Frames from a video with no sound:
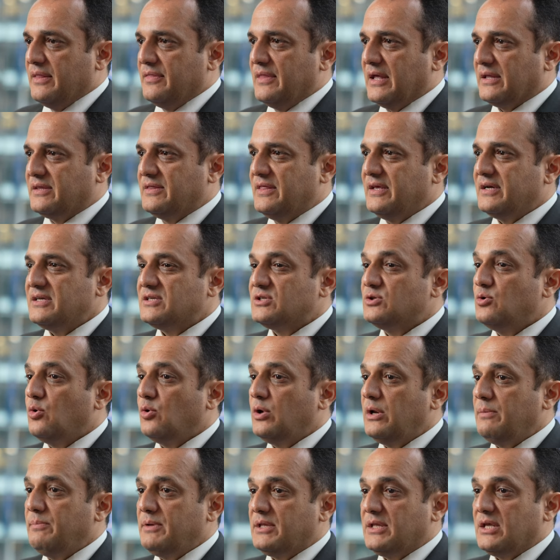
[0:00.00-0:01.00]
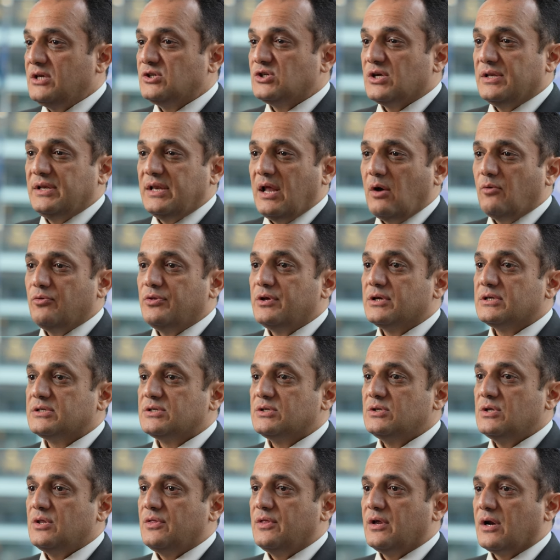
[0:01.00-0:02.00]
that there is no limitation, now there
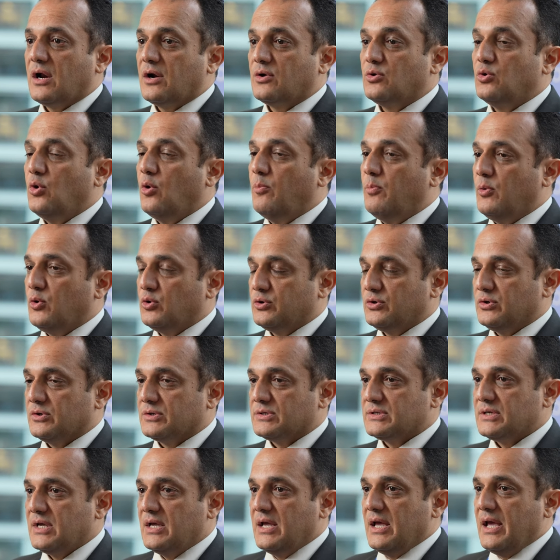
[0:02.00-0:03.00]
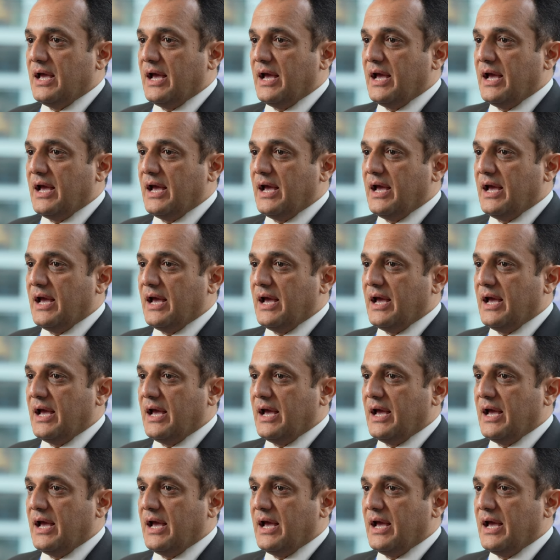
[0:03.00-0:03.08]
is, there are no borders.